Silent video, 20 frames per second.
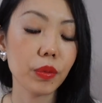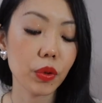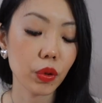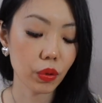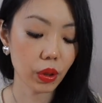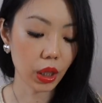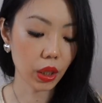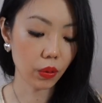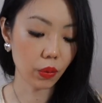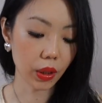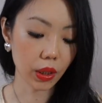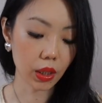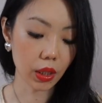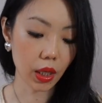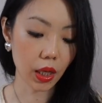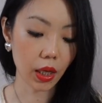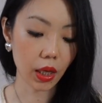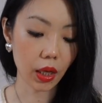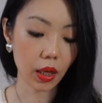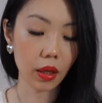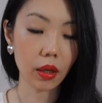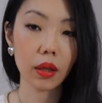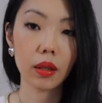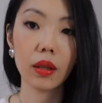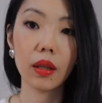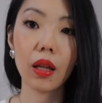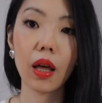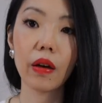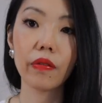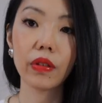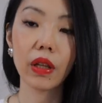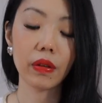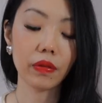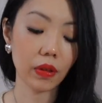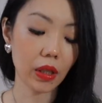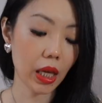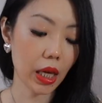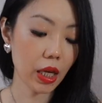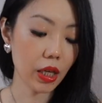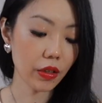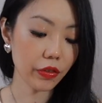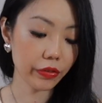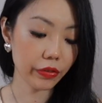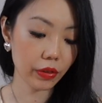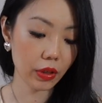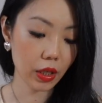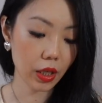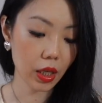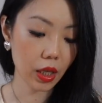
21K. Love, love, love.